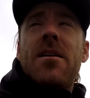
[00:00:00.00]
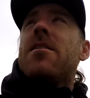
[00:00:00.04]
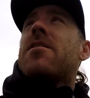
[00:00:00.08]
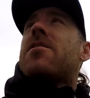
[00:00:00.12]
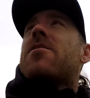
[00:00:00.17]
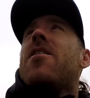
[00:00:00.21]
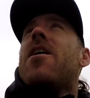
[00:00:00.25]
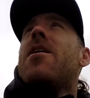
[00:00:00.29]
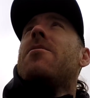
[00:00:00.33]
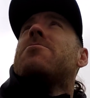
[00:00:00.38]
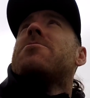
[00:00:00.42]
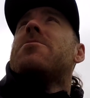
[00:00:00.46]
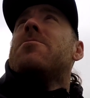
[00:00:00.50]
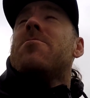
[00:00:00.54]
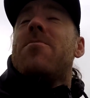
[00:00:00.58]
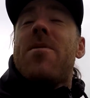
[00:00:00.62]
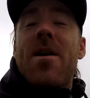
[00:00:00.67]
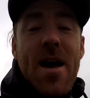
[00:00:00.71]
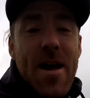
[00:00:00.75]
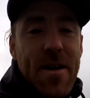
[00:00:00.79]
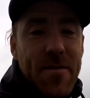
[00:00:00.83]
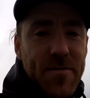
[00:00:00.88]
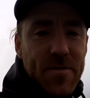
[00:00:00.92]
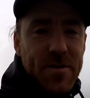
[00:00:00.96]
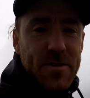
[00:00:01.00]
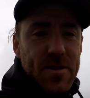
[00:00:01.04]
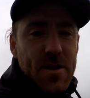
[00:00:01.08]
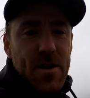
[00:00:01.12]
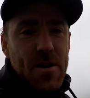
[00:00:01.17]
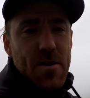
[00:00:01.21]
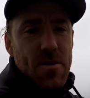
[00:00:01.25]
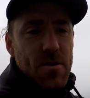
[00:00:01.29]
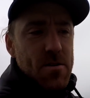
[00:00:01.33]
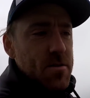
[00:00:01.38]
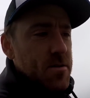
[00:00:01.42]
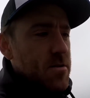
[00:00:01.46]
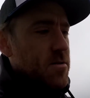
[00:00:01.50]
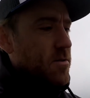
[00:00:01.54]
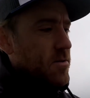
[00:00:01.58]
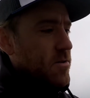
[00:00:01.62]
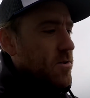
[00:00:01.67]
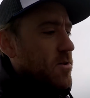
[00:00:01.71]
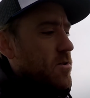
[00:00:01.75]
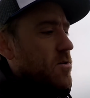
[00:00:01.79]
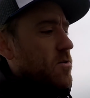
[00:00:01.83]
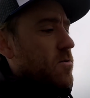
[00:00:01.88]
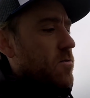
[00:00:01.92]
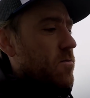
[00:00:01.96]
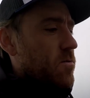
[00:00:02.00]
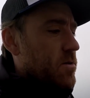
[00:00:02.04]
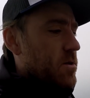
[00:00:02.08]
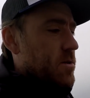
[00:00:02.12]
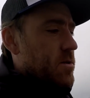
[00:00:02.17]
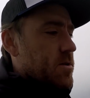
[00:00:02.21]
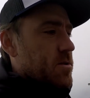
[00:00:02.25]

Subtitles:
grab some breakfast now. Good old